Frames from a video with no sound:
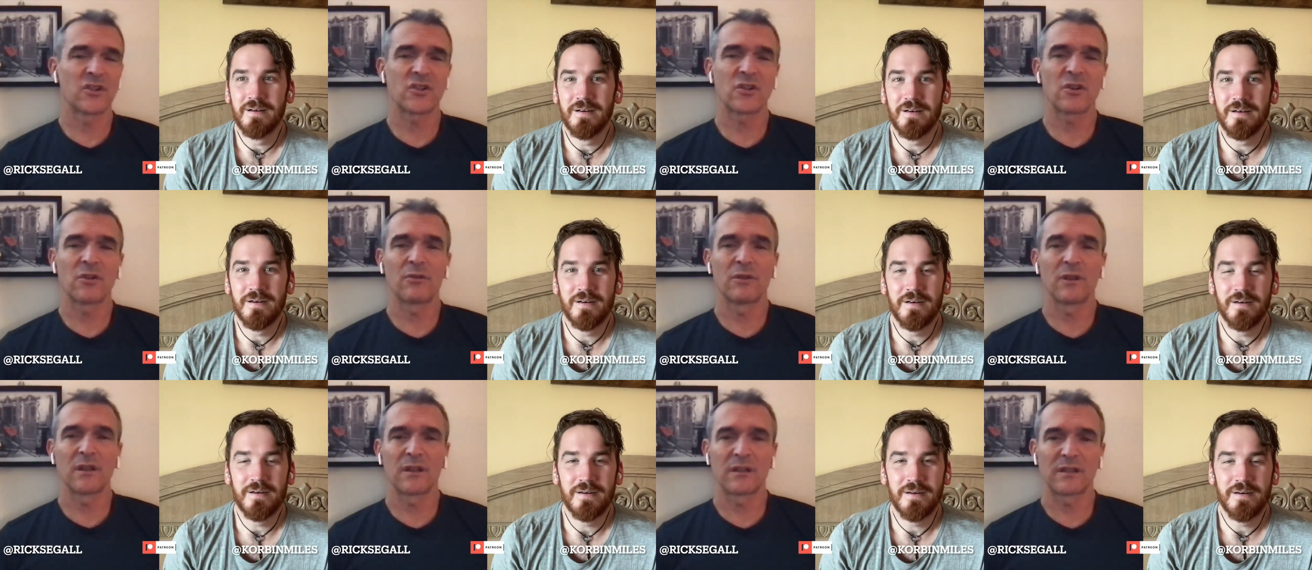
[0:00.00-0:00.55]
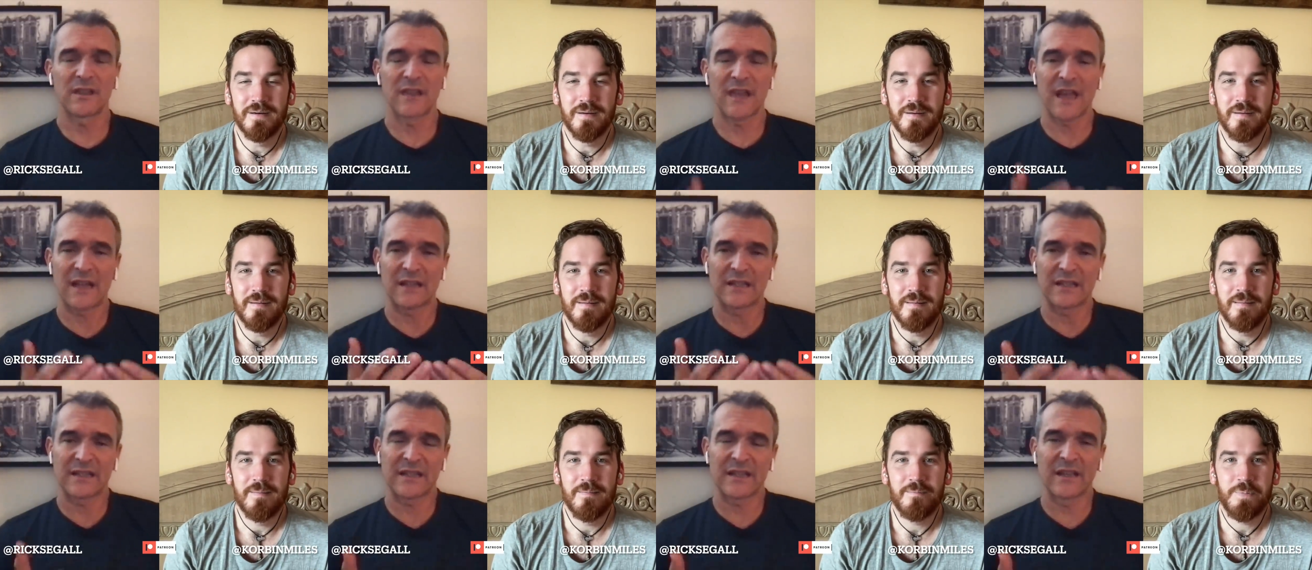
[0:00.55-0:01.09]
Speaker 1: they just showed us
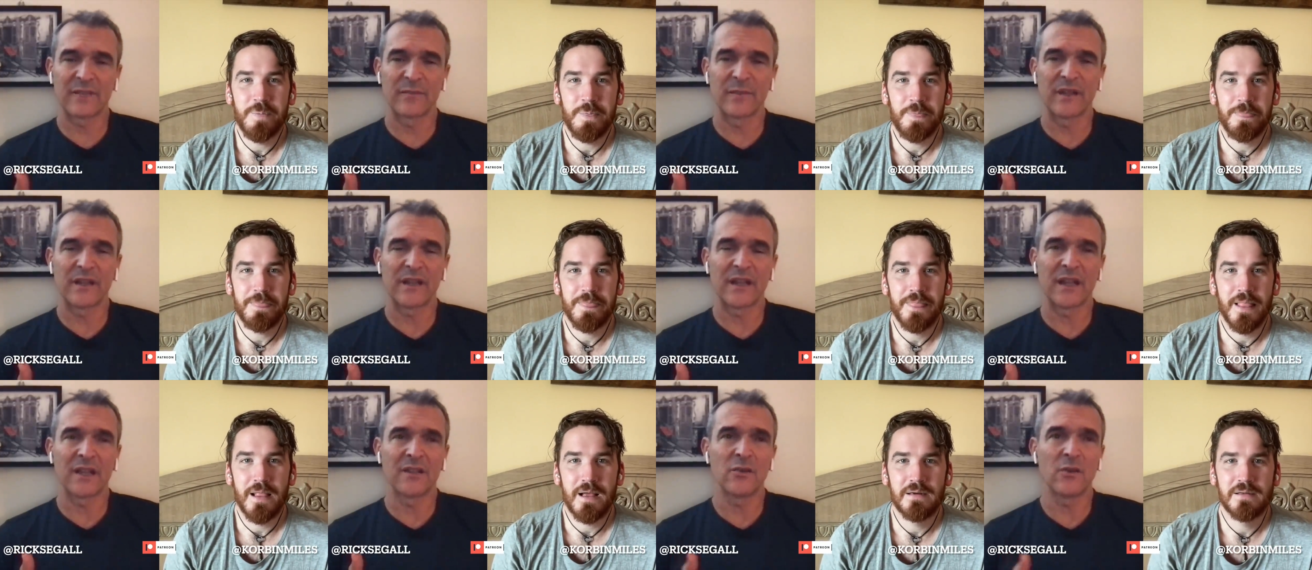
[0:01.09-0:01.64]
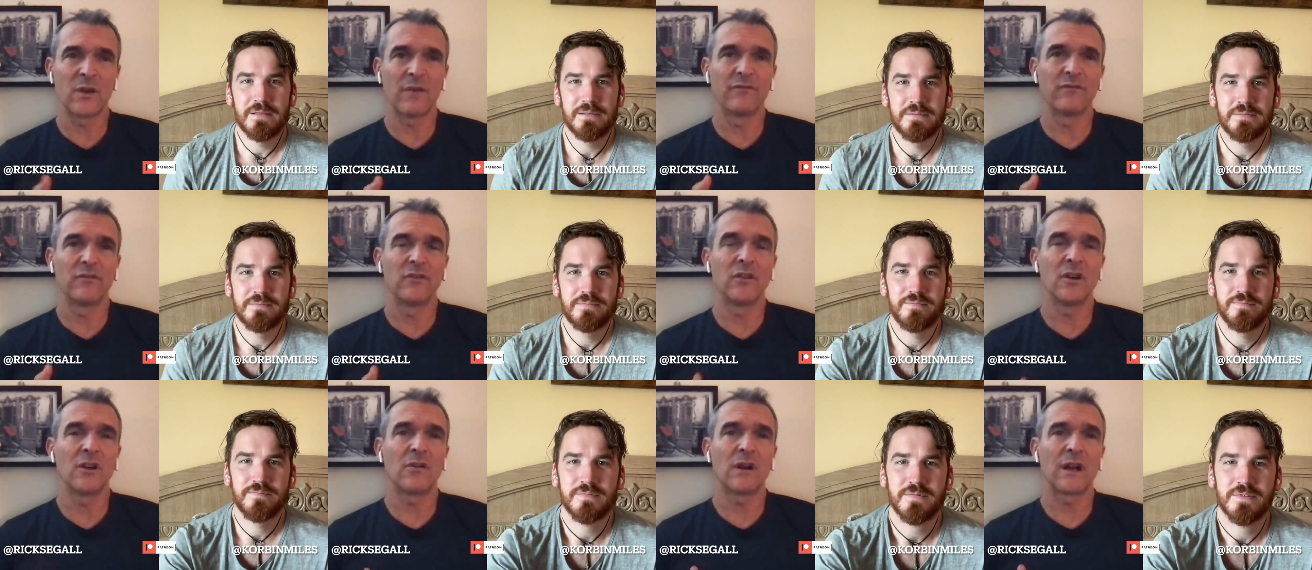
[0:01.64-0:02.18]
that segment and you
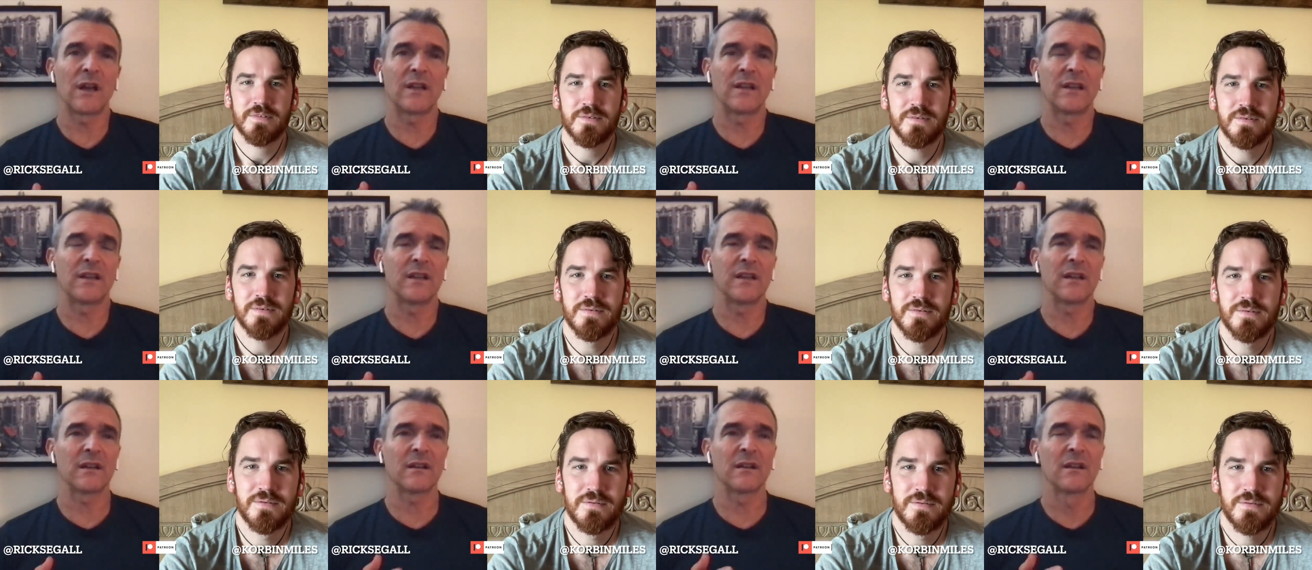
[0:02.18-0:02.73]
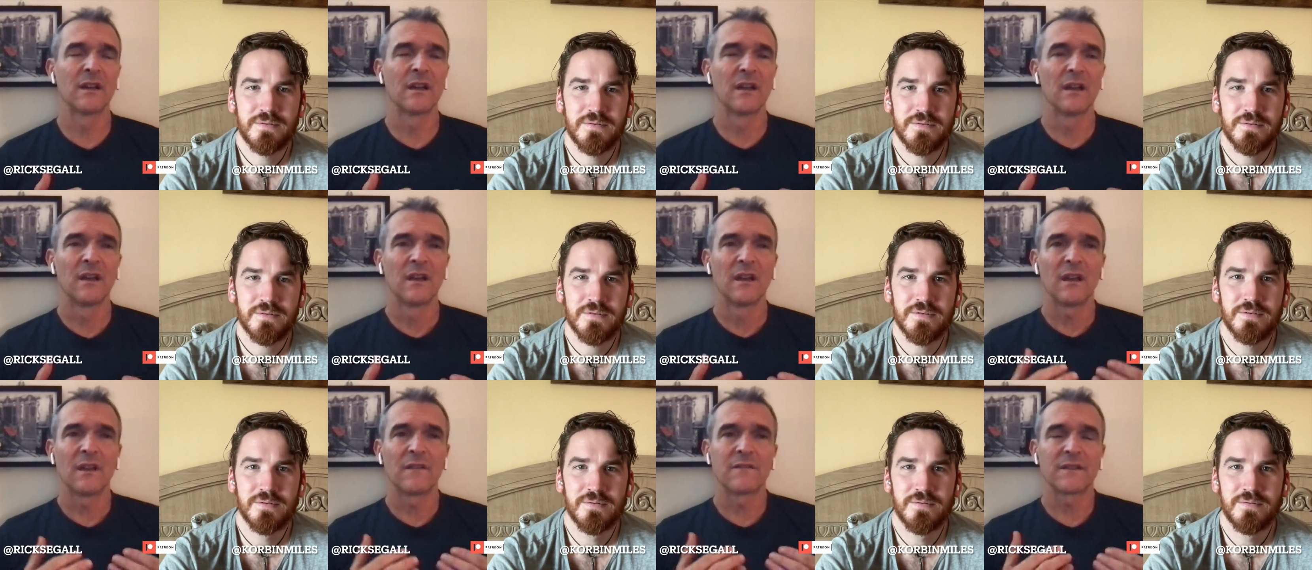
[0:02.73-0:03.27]
have no idea.
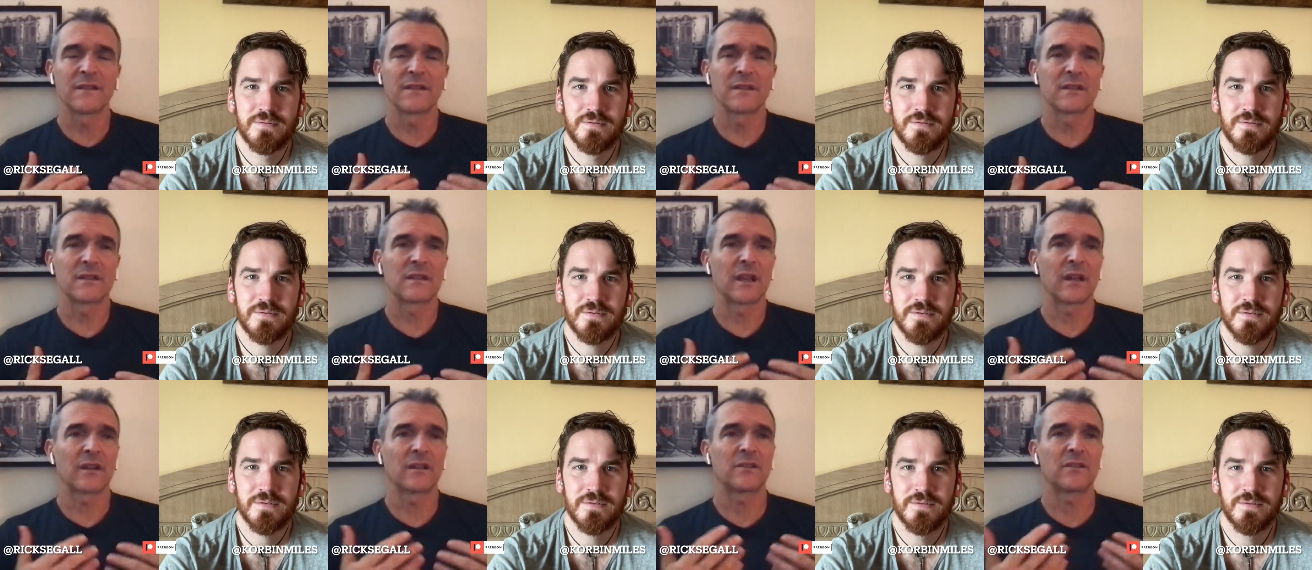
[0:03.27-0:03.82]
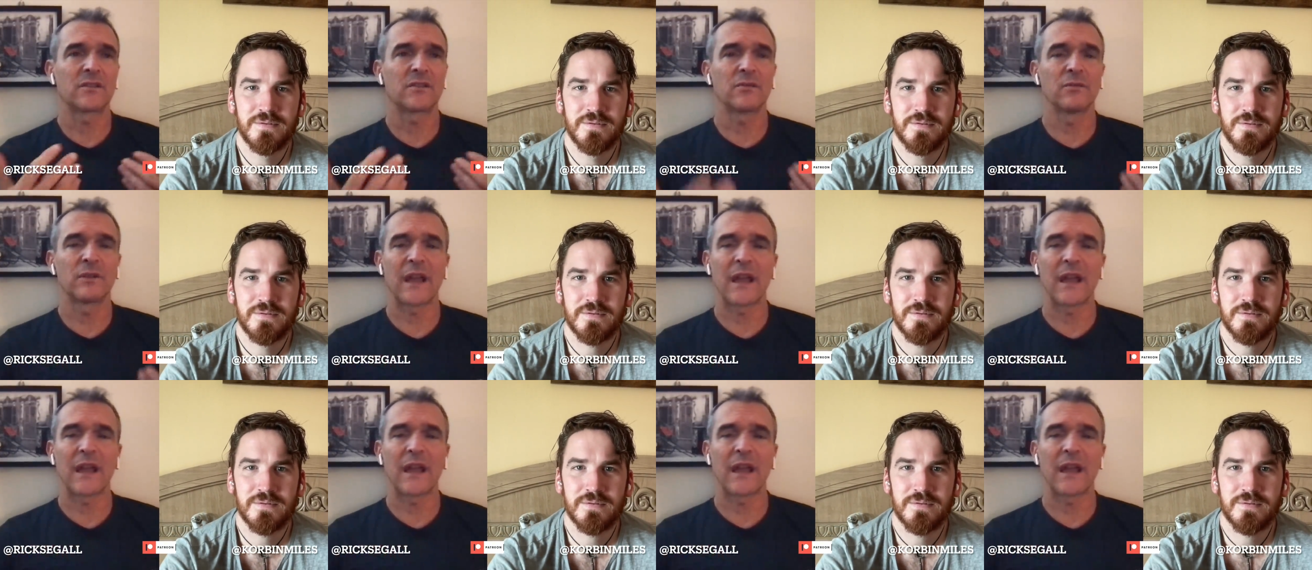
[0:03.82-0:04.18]
If this is like a